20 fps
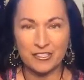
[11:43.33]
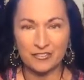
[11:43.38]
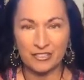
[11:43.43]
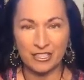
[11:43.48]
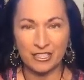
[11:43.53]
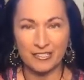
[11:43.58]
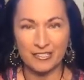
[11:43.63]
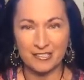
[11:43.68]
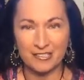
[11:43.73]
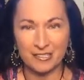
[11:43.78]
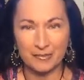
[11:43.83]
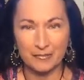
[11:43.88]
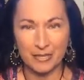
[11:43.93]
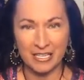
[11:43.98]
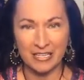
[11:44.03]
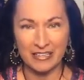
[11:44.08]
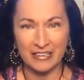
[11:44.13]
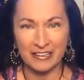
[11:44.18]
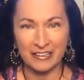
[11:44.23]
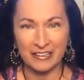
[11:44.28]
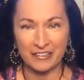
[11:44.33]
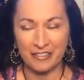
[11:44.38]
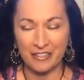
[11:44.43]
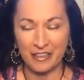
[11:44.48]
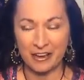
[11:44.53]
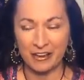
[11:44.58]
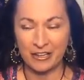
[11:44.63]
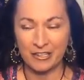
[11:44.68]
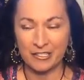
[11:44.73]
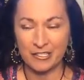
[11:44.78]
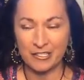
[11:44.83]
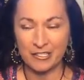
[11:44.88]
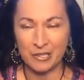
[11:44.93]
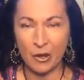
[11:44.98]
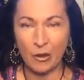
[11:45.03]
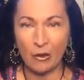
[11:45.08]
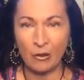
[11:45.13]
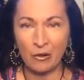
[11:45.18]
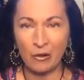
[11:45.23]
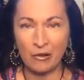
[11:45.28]
for us to be here, that our
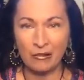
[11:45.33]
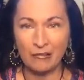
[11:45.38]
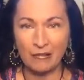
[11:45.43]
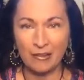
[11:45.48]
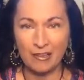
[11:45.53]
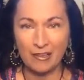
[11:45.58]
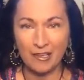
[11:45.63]
soul